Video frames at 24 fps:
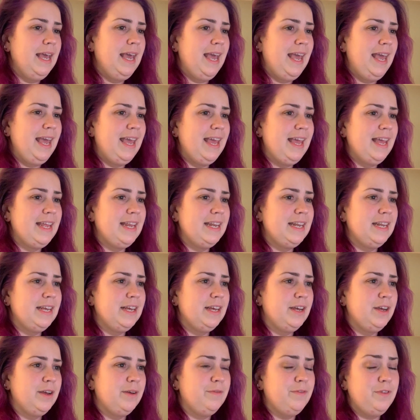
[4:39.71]
And
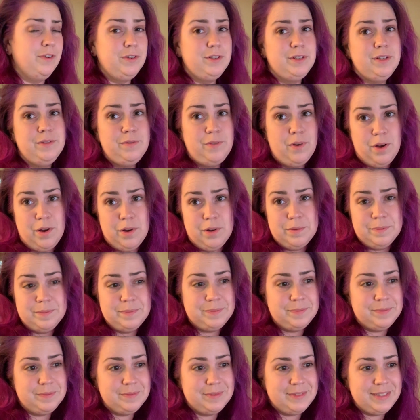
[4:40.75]
first of all,
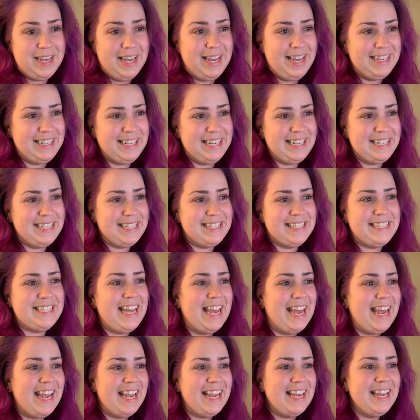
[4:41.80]
I'd like to
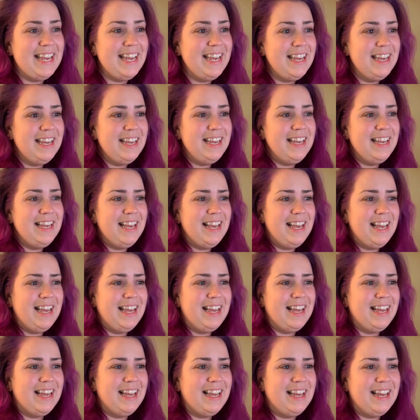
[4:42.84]
say,
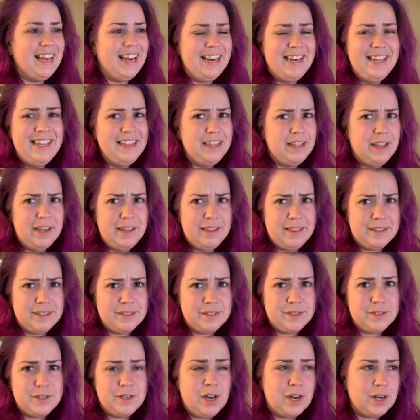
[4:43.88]
I didn't like
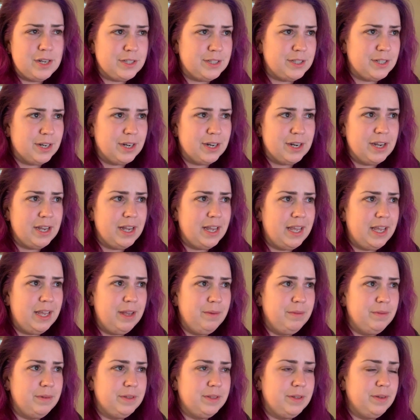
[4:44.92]
this doctor. He
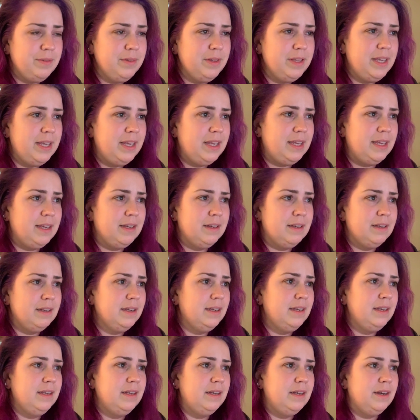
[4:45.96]
was only,
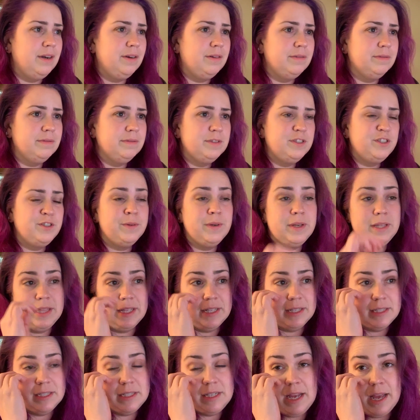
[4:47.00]
doing
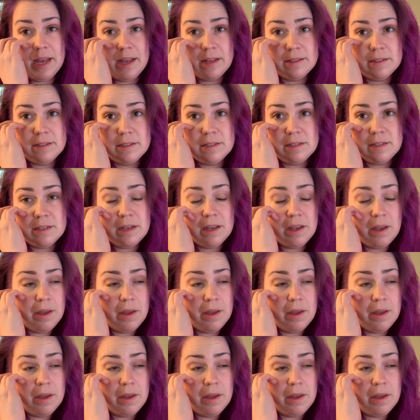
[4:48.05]
this test